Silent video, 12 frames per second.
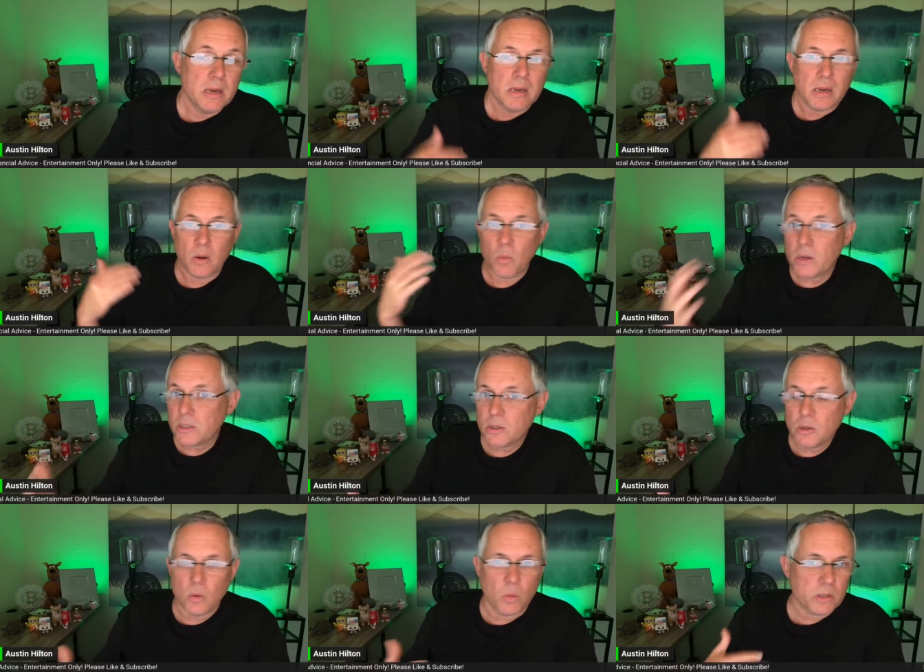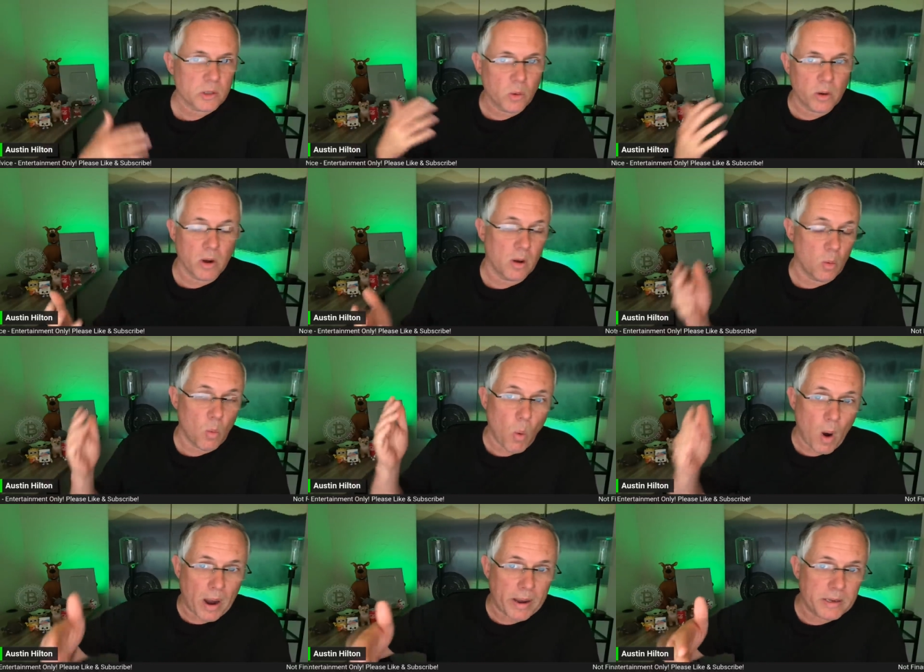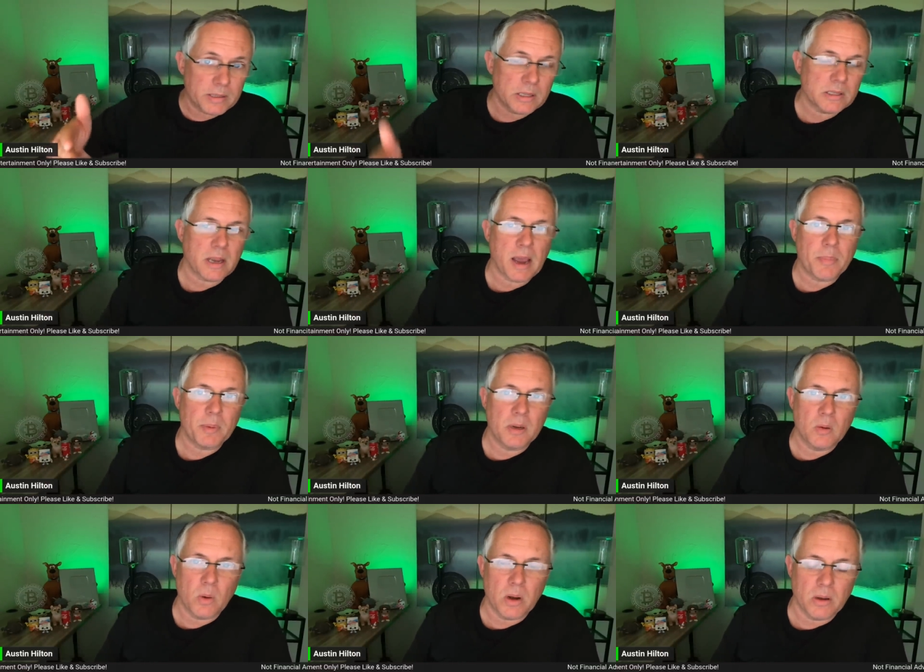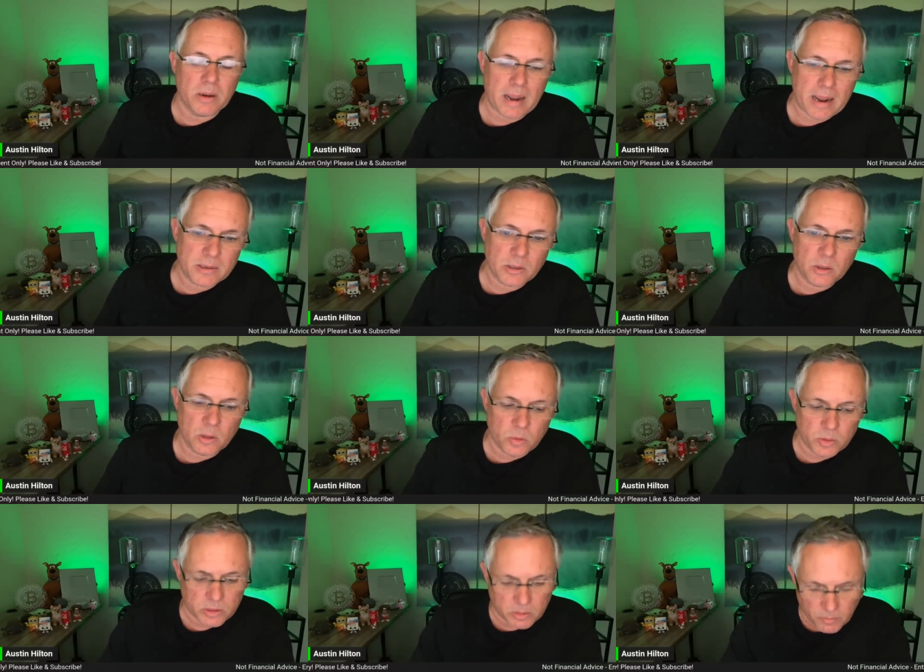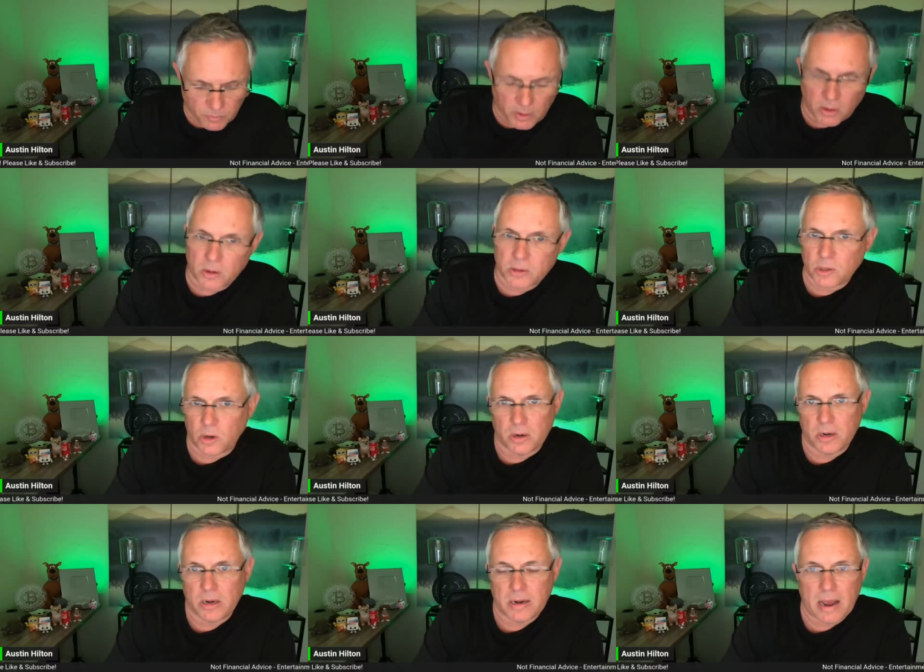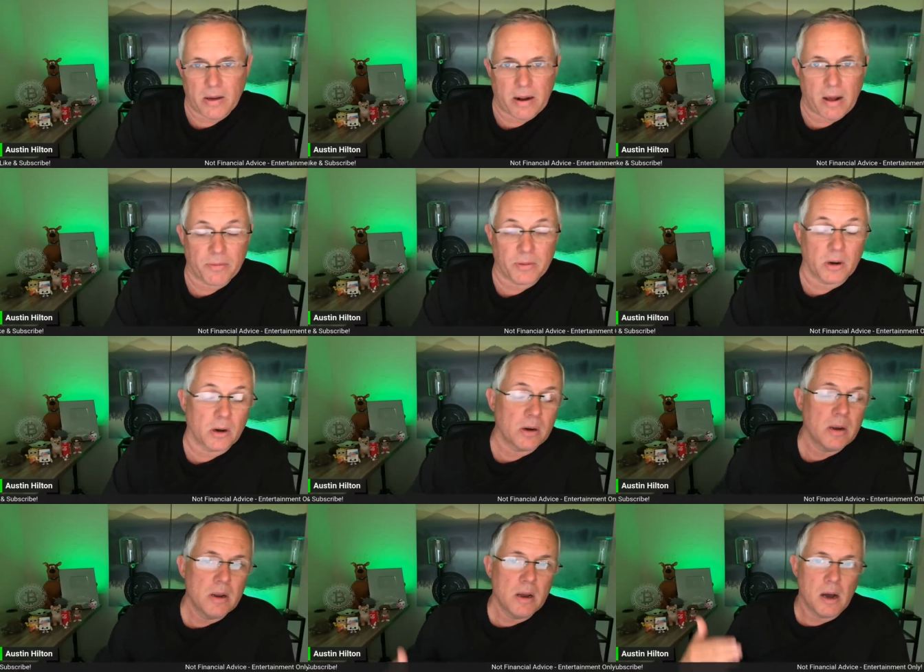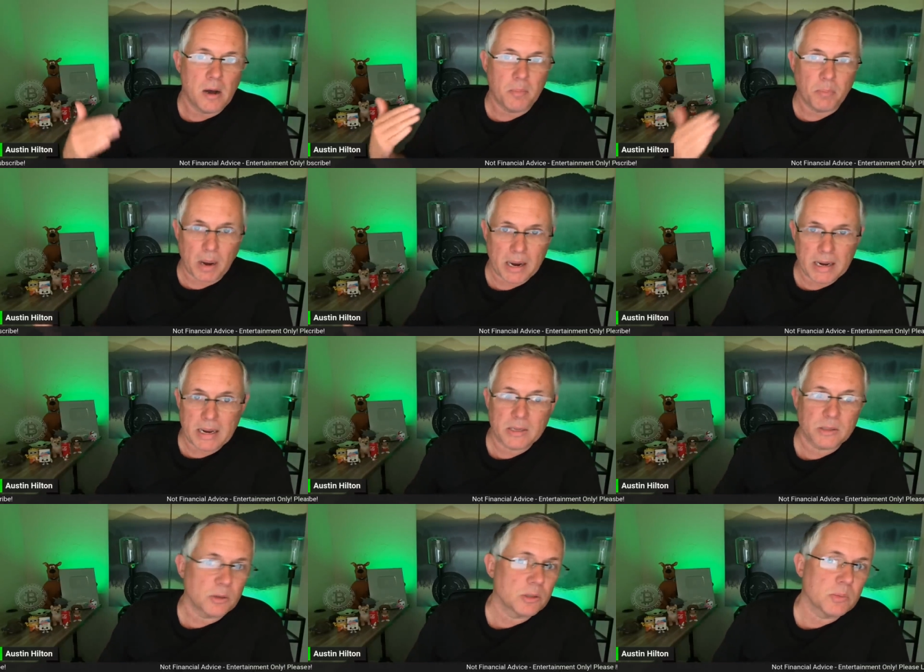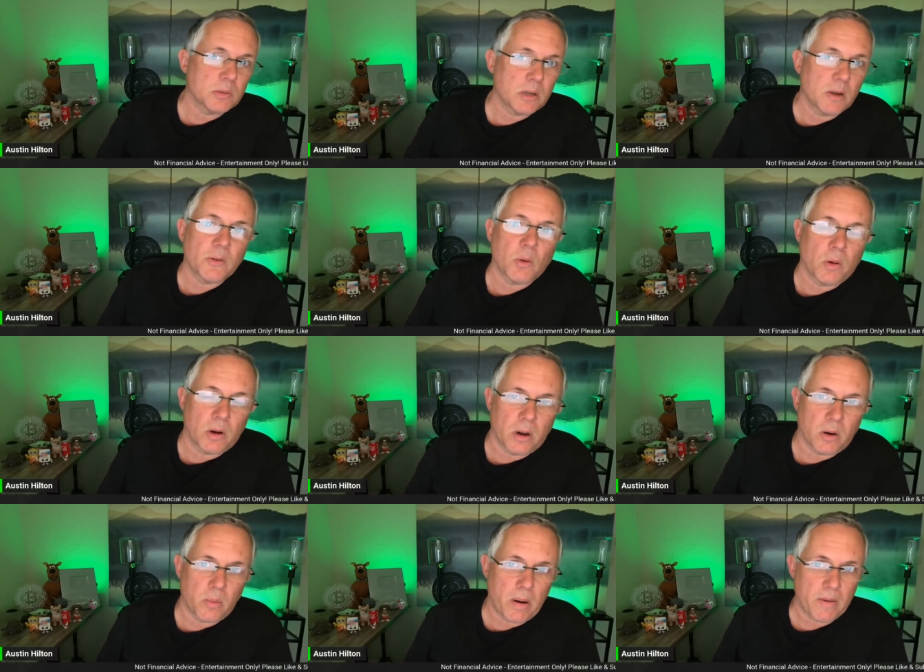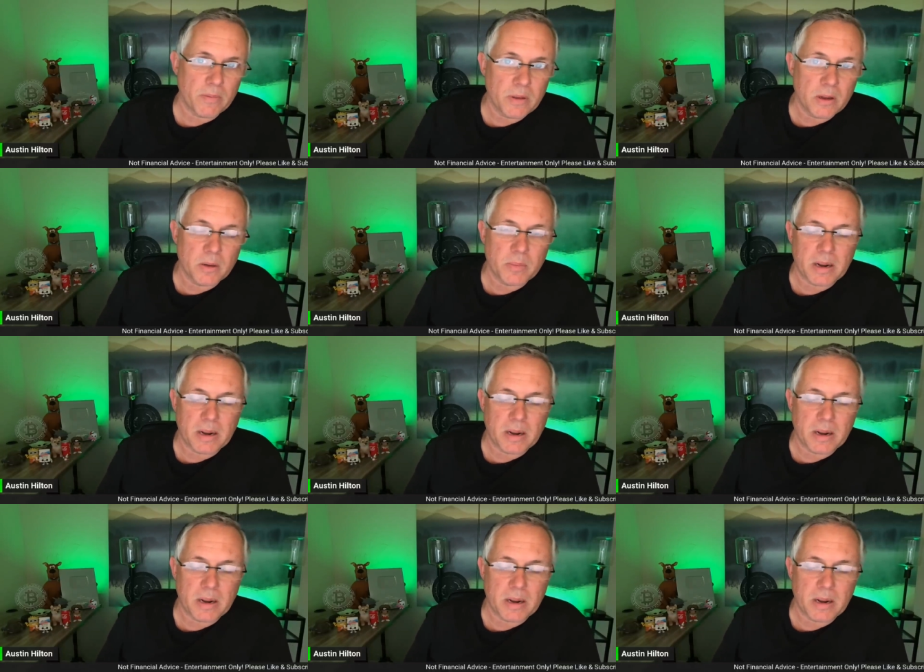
Kind of what's new? What's going on? Why is this happening? Well, it has to do with some fear, uncertainty, and doubt out there. Uh, Binance, there's some stuff going on around them.